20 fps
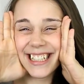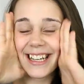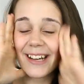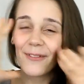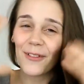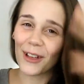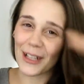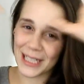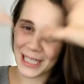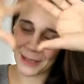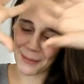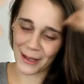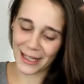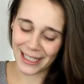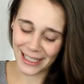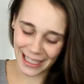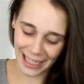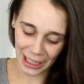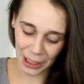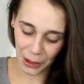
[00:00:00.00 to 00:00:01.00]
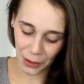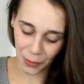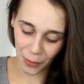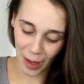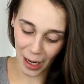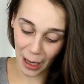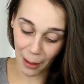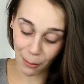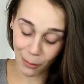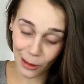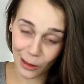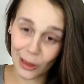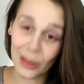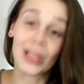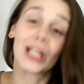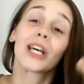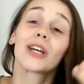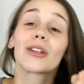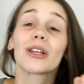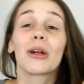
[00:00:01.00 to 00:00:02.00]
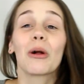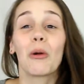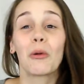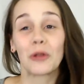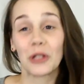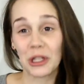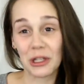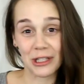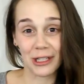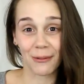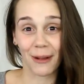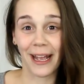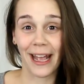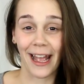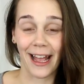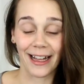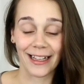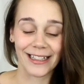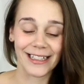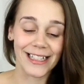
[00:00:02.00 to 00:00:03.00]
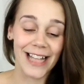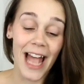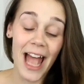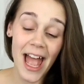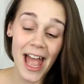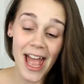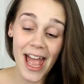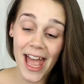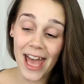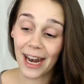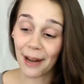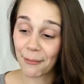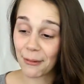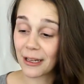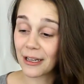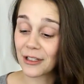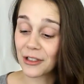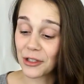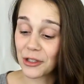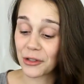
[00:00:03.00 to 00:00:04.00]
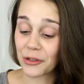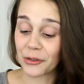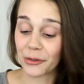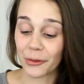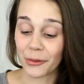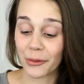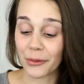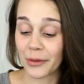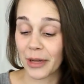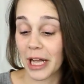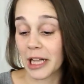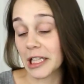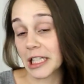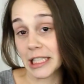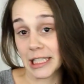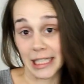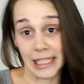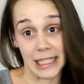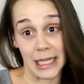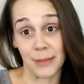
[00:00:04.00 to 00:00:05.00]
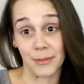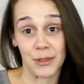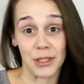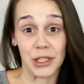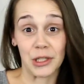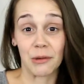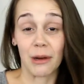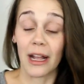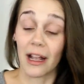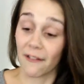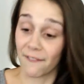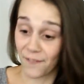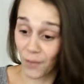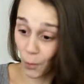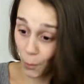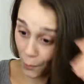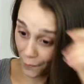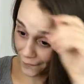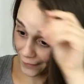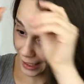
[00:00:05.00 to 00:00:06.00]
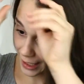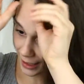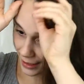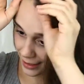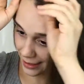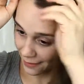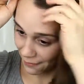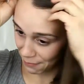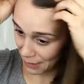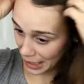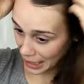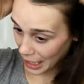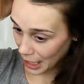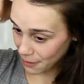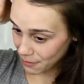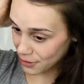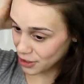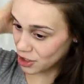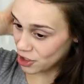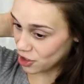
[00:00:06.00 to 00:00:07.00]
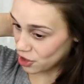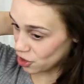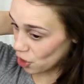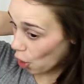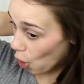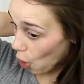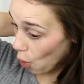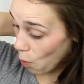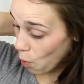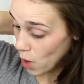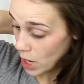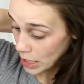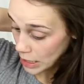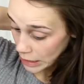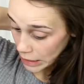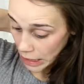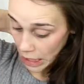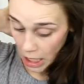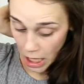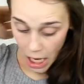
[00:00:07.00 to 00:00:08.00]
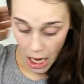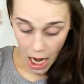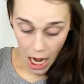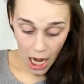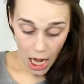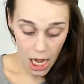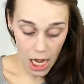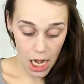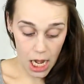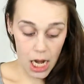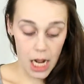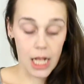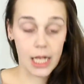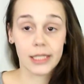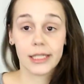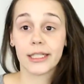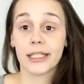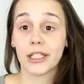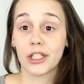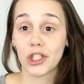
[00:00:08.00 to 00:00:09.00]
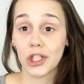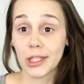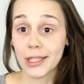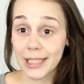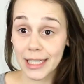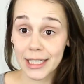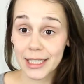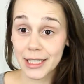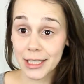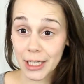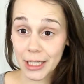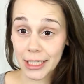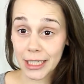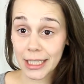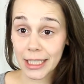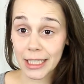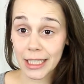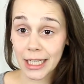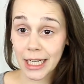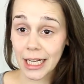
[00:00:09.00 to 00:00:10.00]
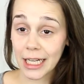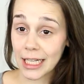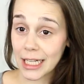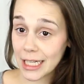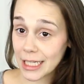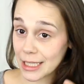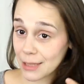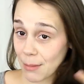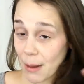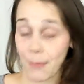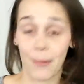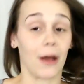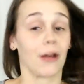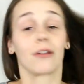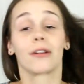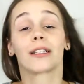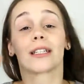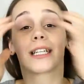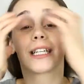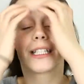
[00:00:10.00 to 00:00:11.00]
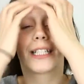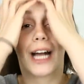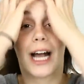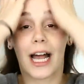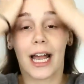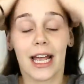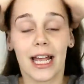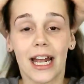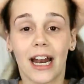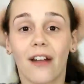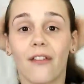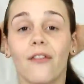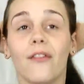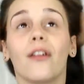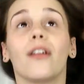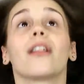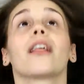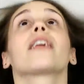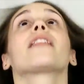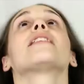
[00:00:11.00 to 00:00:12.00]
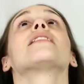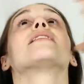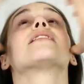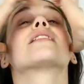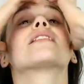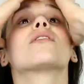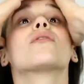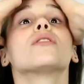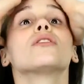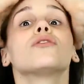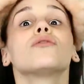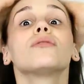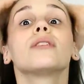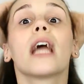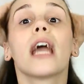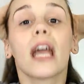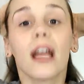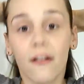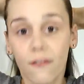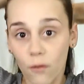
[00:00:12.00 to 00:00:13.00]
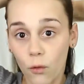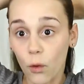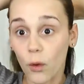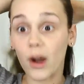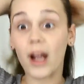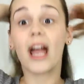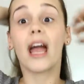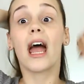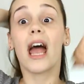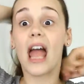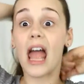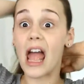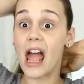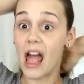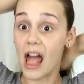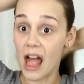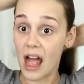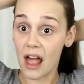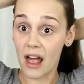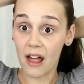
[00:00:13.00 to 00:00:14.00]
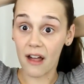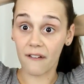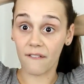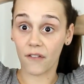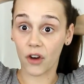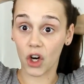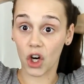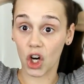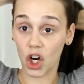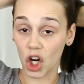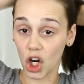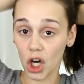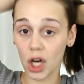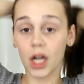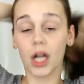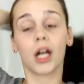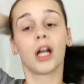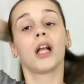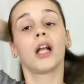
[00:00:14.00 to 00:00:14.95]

if you can see by the title where I'm literally only using my hands and I'm gonna do, at least attempt to do a full face of makeup. So let's just get started because my battery's gonna die and I feel like this is going to take forever.